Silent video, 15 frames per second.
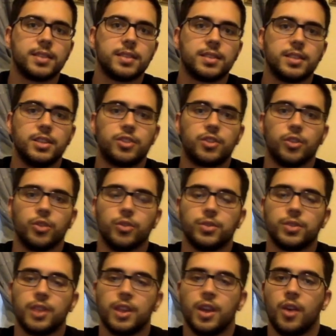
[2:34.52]
sea
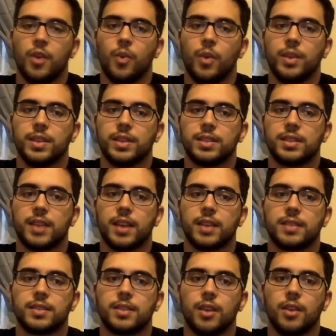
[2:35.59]
turtles when the
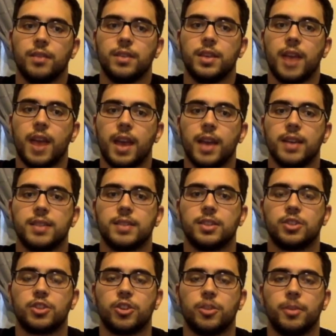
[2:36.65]
sex of the egg is
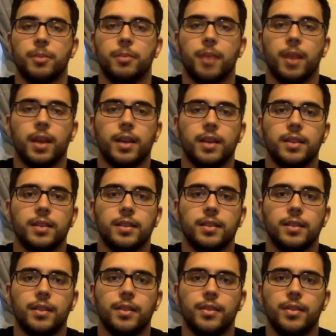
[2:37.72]
determined by
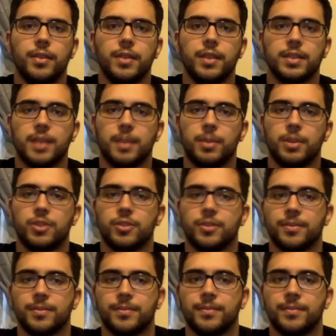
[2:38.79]
the temperature.